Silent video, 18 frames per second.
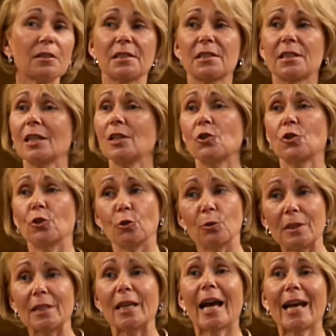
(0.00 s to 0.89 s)
say to you,
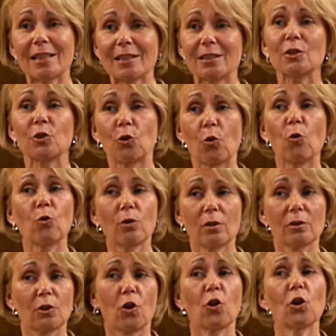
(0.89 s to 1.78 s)
yes,
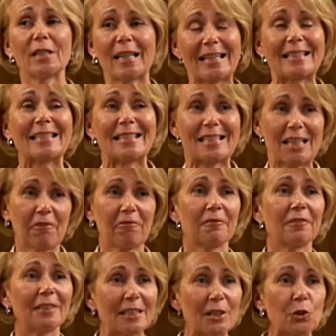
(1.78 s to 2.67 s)
God has
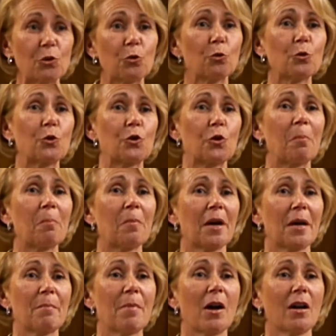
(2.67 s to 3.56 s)
definitely dawned on
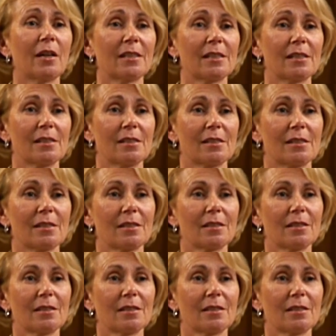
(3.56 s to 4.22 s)
my mind,